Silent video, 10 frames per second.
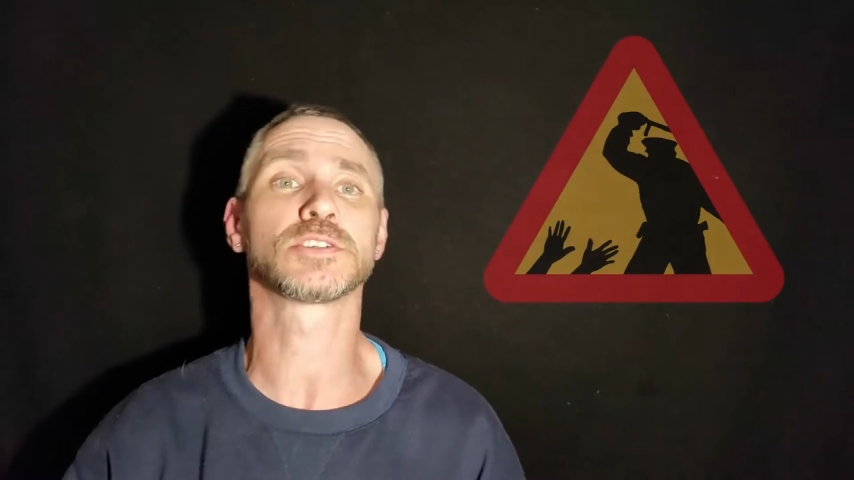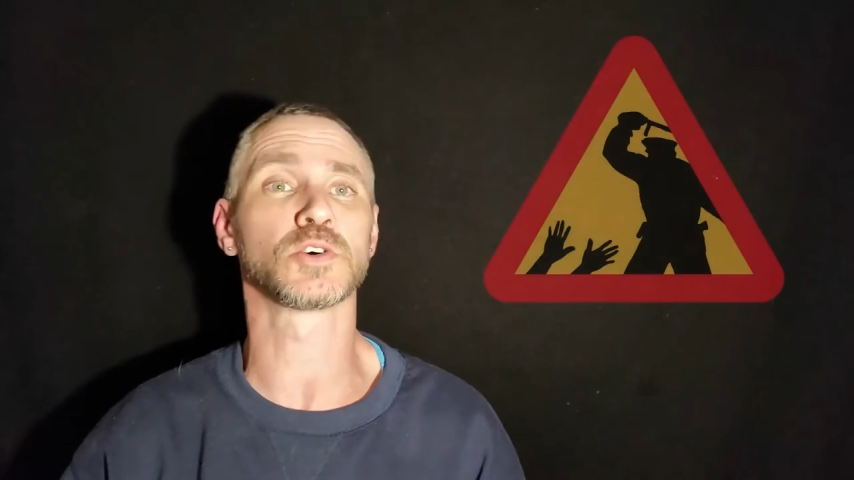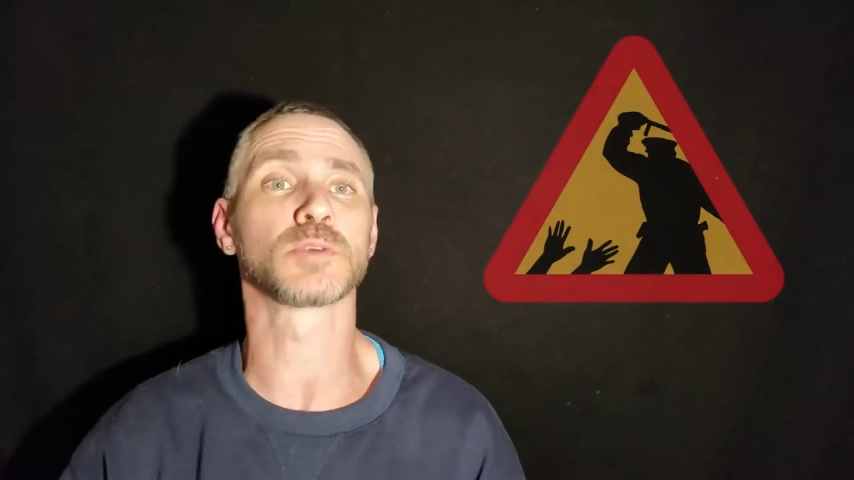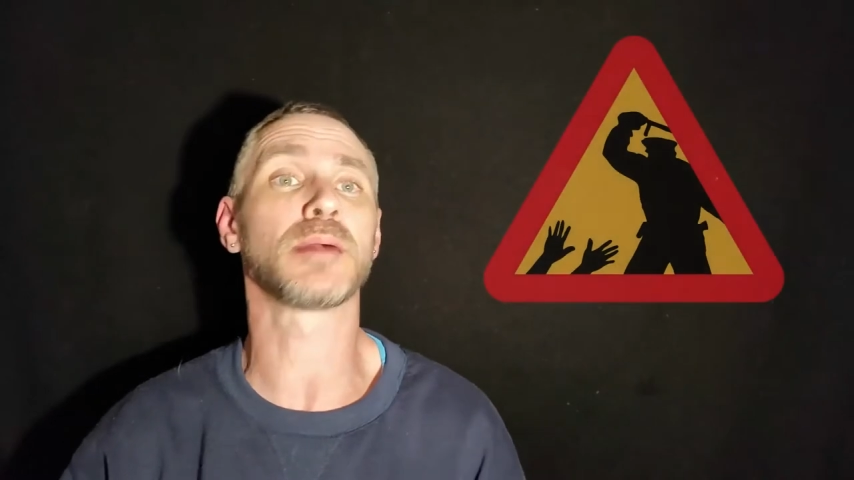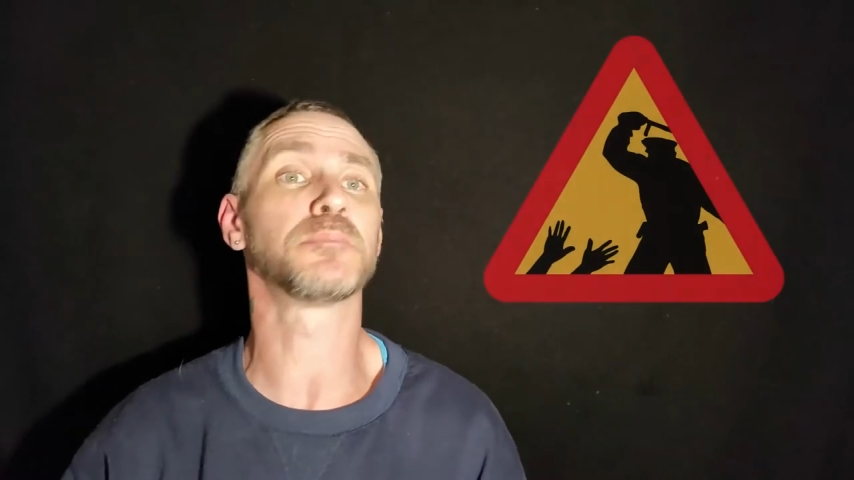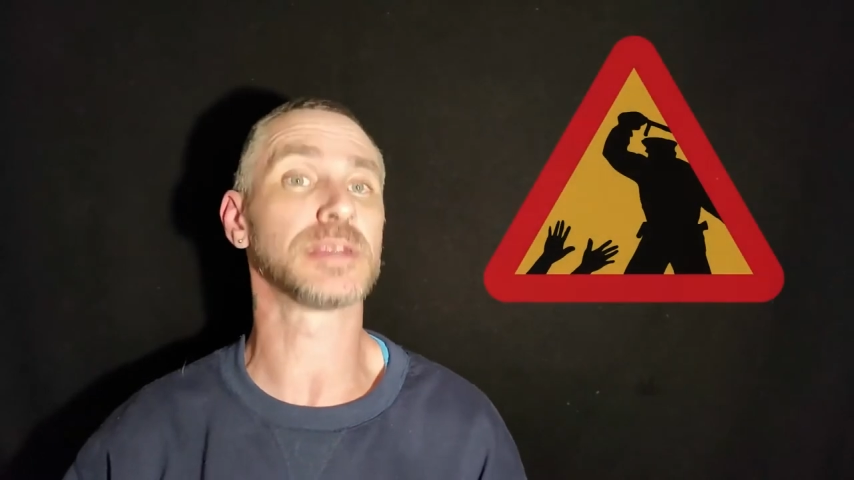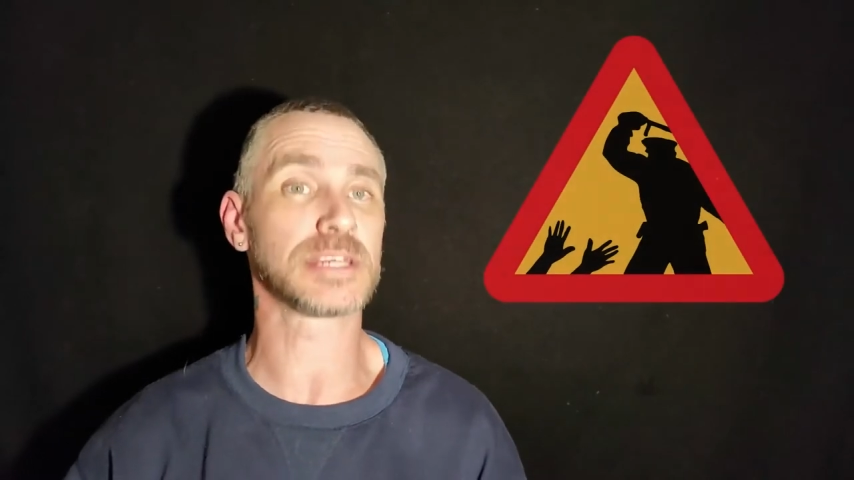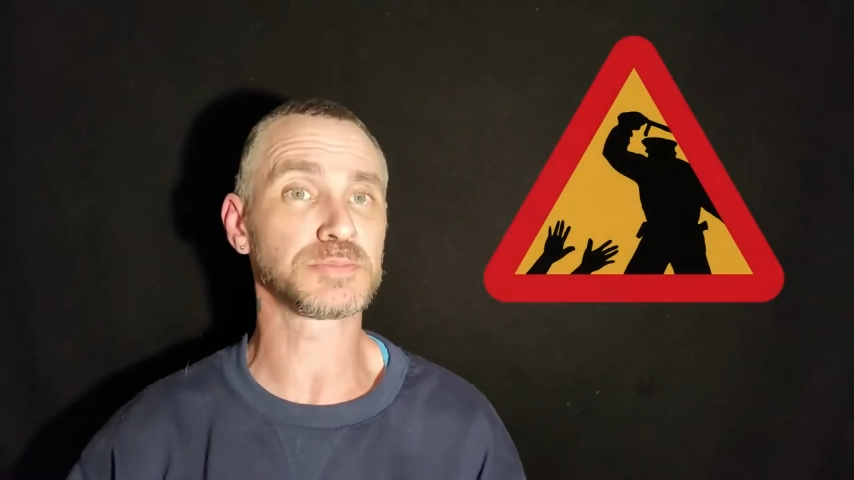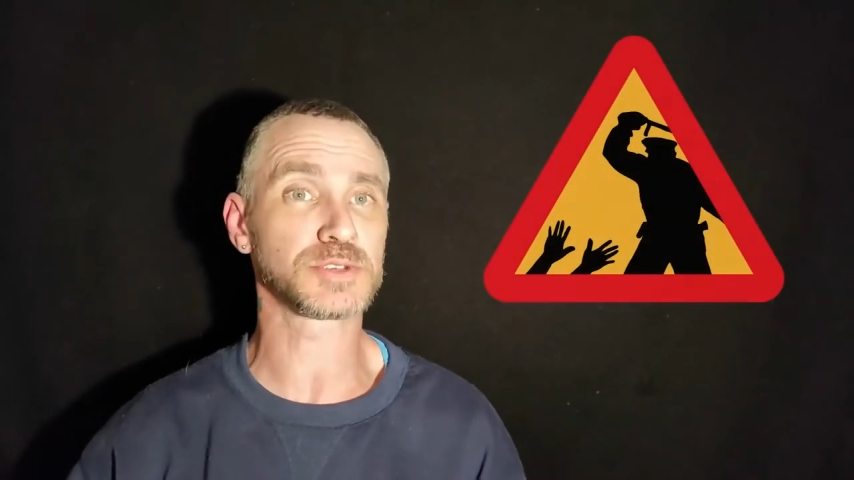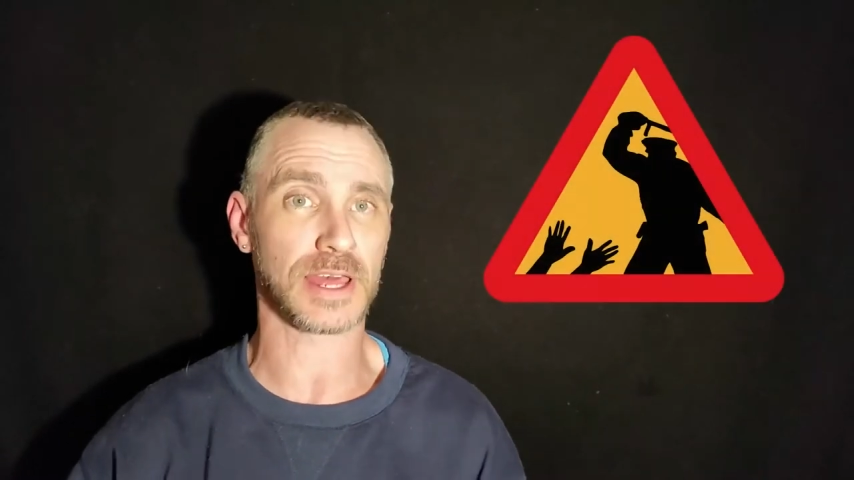to talk about
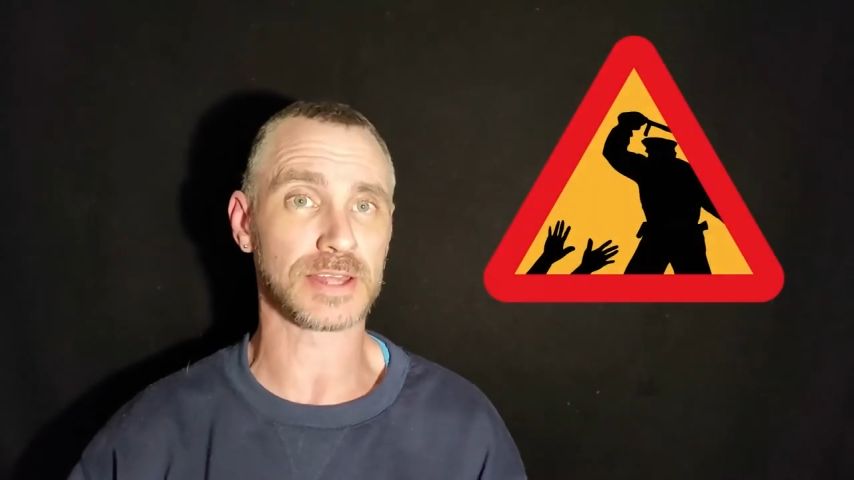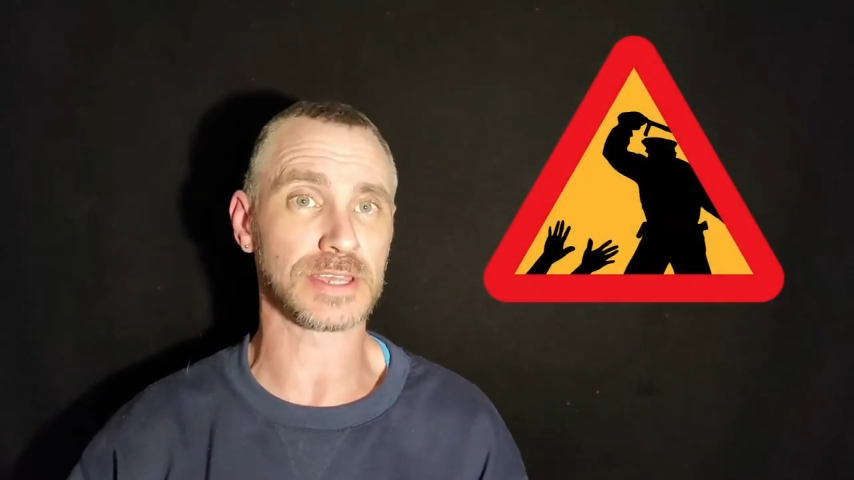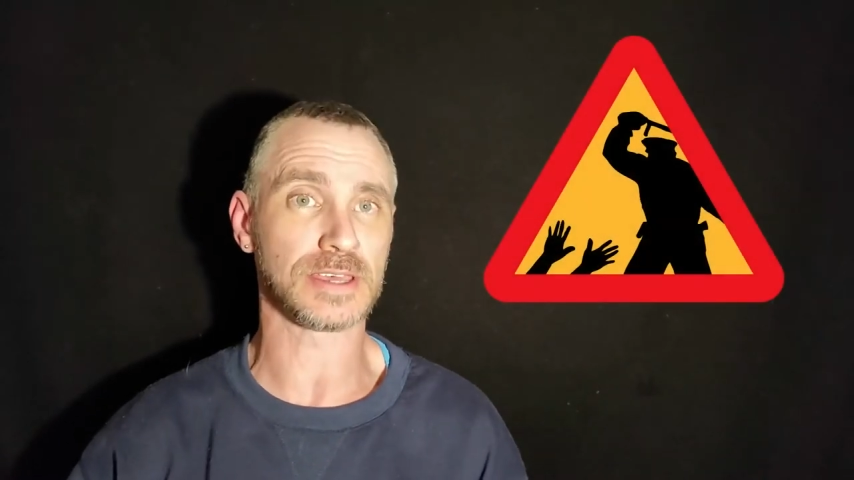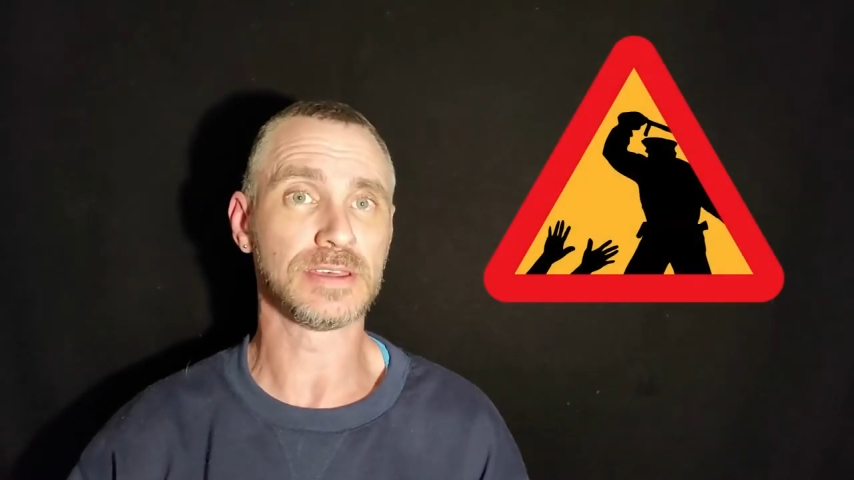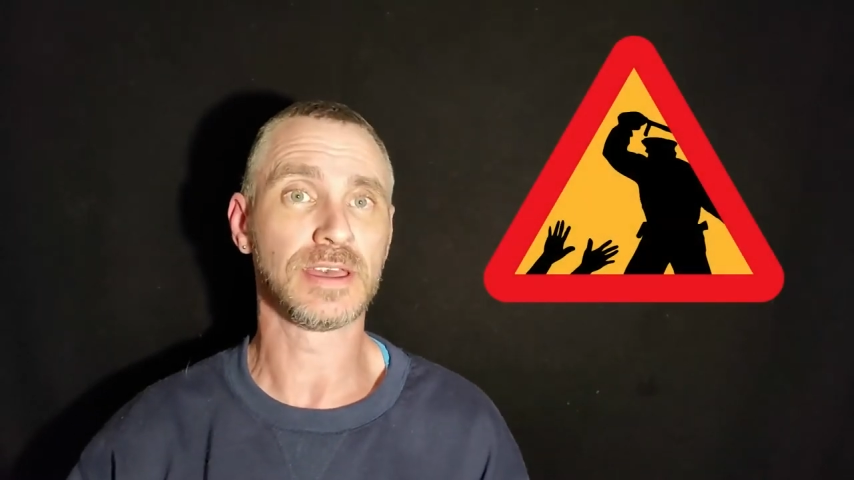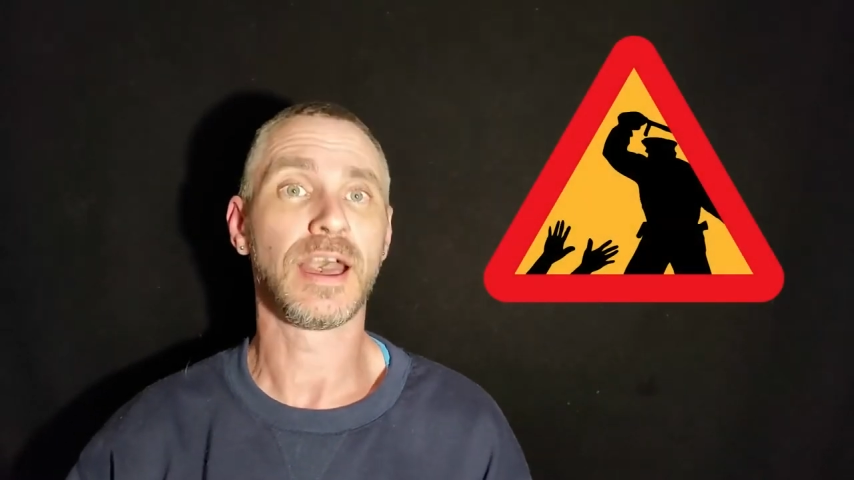police brutality